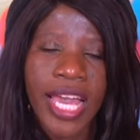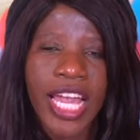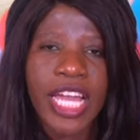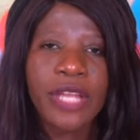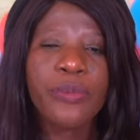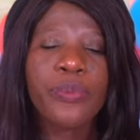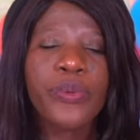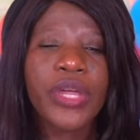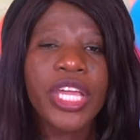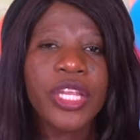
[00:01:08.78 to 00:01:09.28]

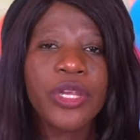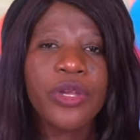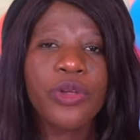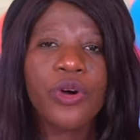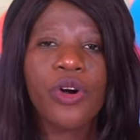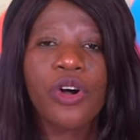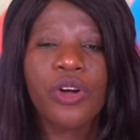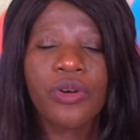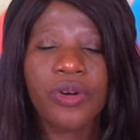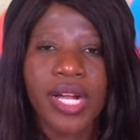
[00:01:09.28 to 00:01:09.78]
And we
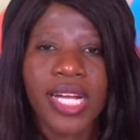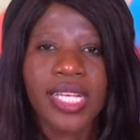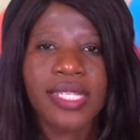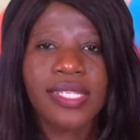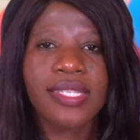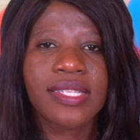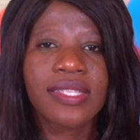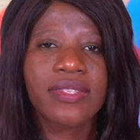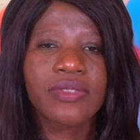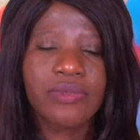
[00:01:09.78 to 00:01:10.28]
know Christ
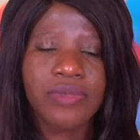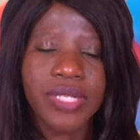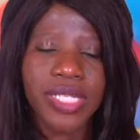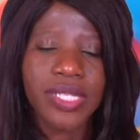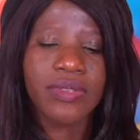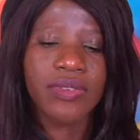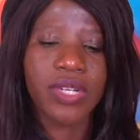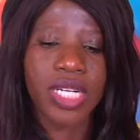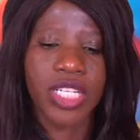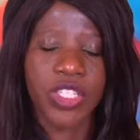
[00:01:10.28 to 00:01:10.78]
is the
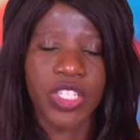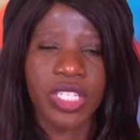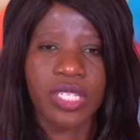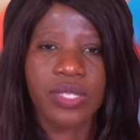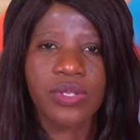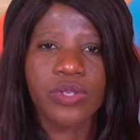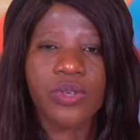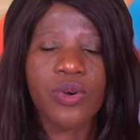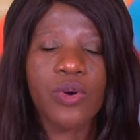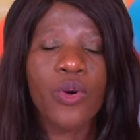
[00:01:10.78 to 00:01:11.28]
resurrection.
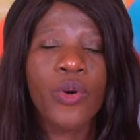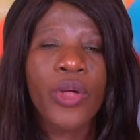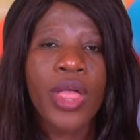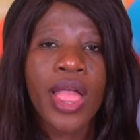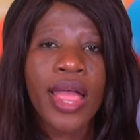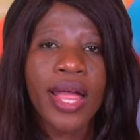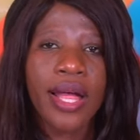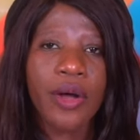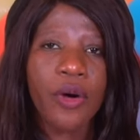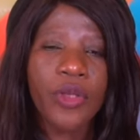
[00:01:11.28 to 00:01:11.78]
So
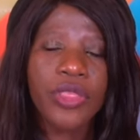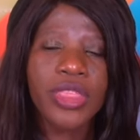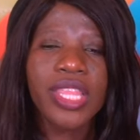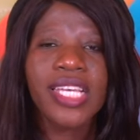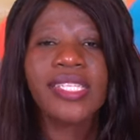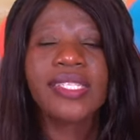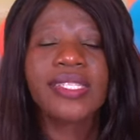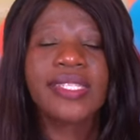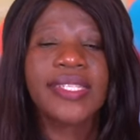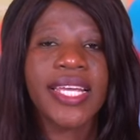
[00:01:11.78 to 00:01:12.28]
on
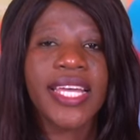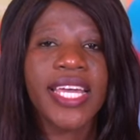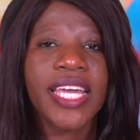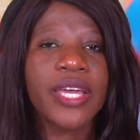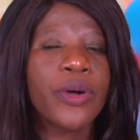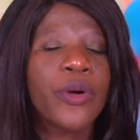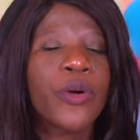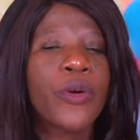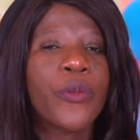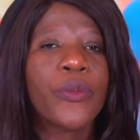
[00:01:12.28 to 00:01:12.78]
this day,
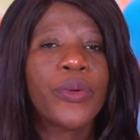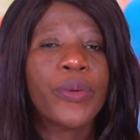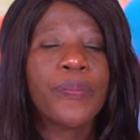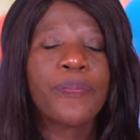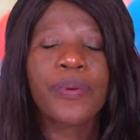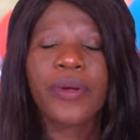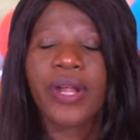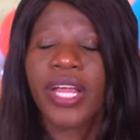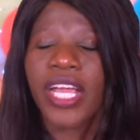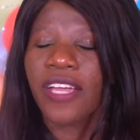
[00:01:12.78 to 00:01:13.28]
we
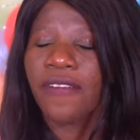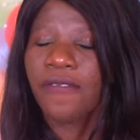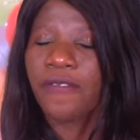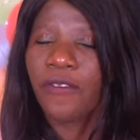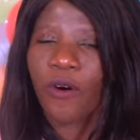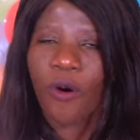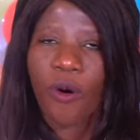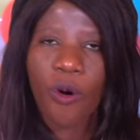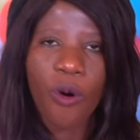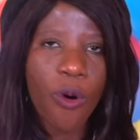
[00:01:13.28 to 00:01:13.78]
pray
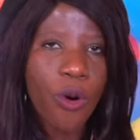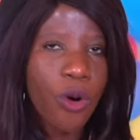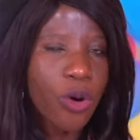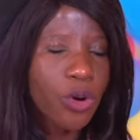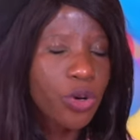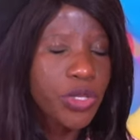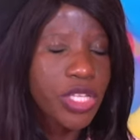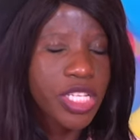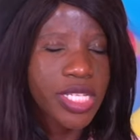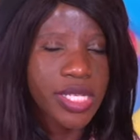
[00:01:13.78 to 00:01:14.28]
for
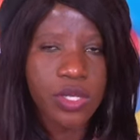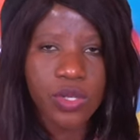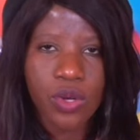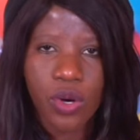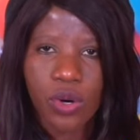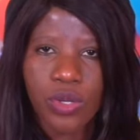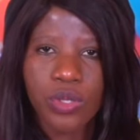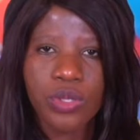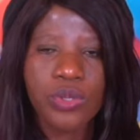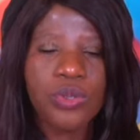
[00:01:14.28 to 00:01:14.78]
all the
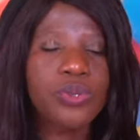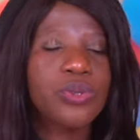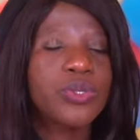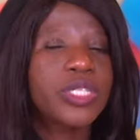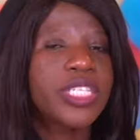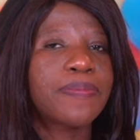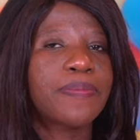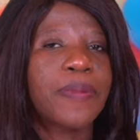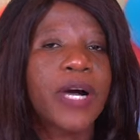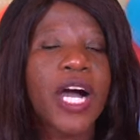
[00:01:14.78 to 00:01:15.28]
souls who
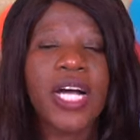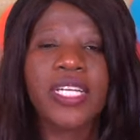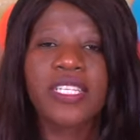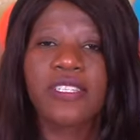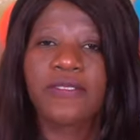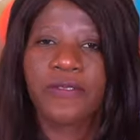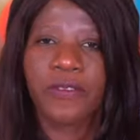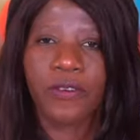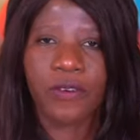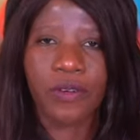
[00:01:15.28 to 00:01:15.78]

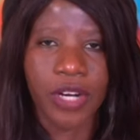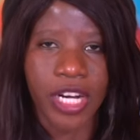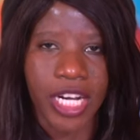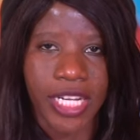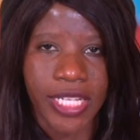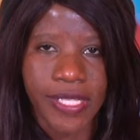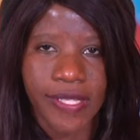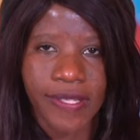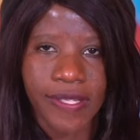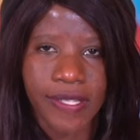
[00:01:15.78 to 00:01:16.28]
departed for
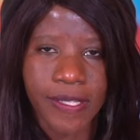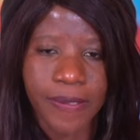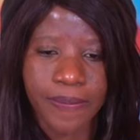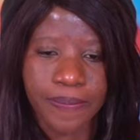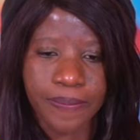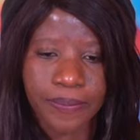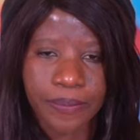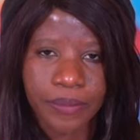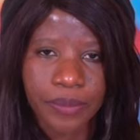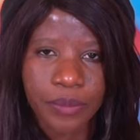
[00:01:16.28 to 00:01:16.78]
Christ.
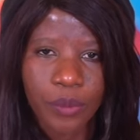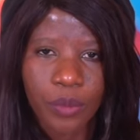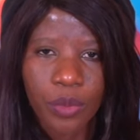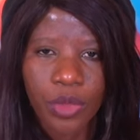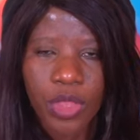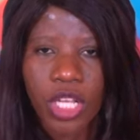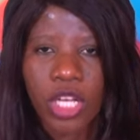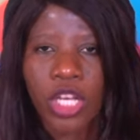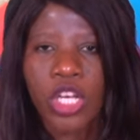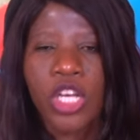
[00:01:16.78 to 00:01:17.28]

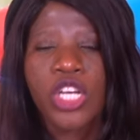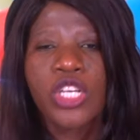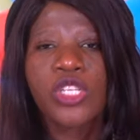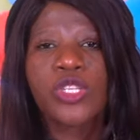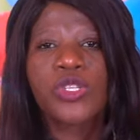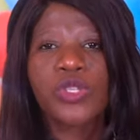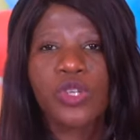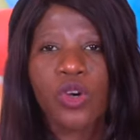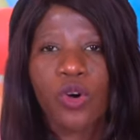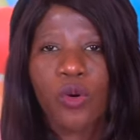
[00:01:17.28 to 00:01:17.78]

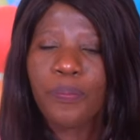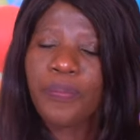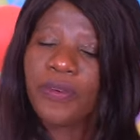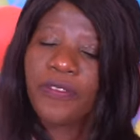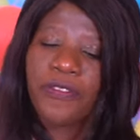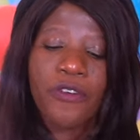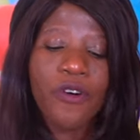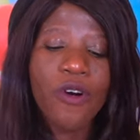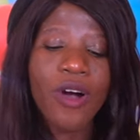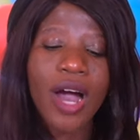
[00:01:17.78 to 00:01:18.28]
So
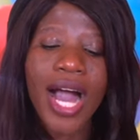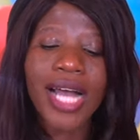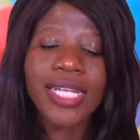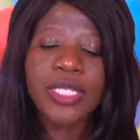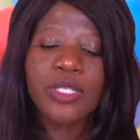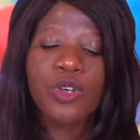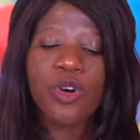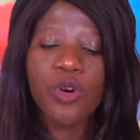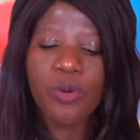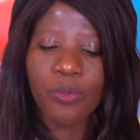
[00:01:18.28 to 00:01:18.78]
before I
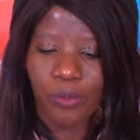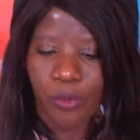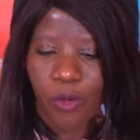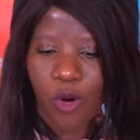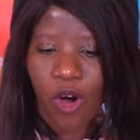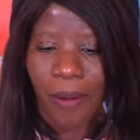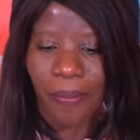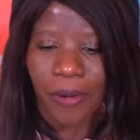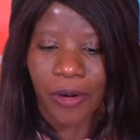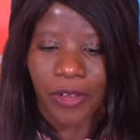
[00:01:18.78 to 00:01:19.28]
talk
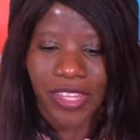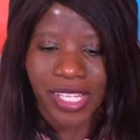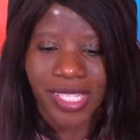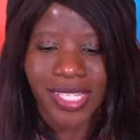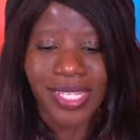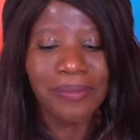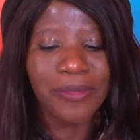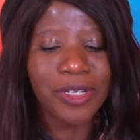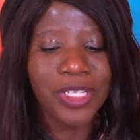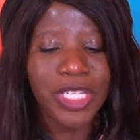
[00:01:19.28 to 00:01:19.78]
more about this,
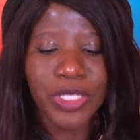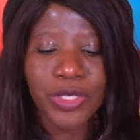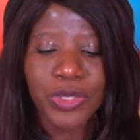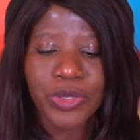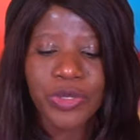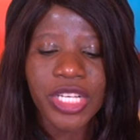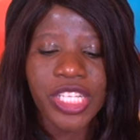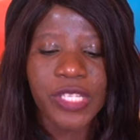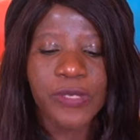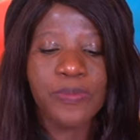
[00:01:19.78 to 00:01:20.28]
I'm going to
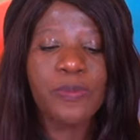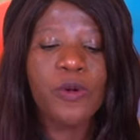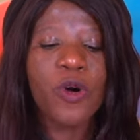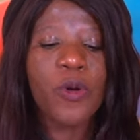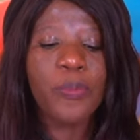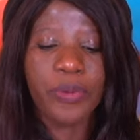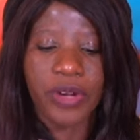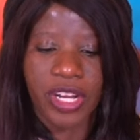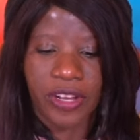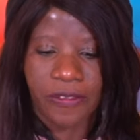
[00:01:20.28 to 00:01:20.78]
do a
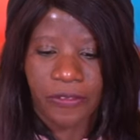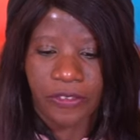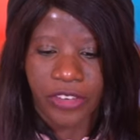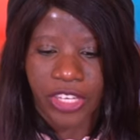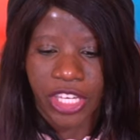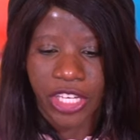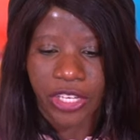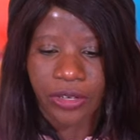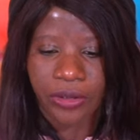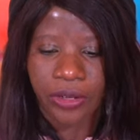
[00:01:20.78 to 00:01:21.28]
small prayer for
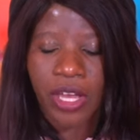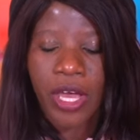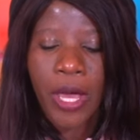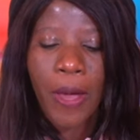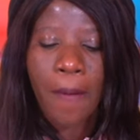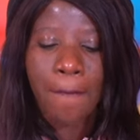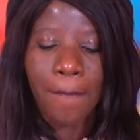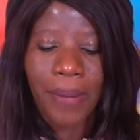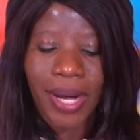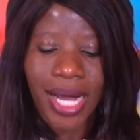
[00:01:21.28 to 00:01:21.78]
you
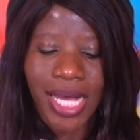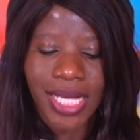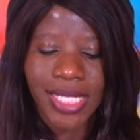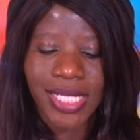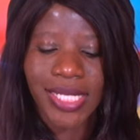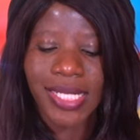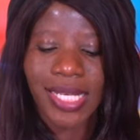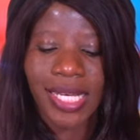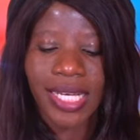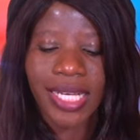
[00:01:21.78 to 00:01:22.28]
by
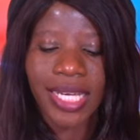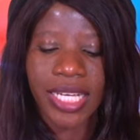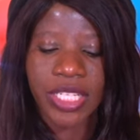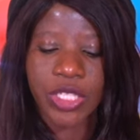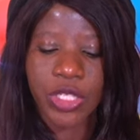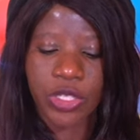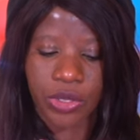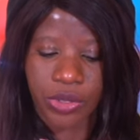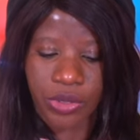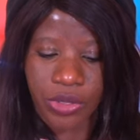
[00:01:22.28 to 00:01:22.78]
St.
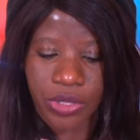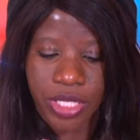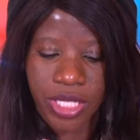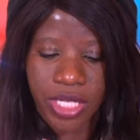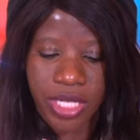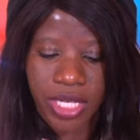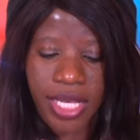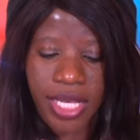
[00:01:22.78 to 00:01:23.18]
Gertrude.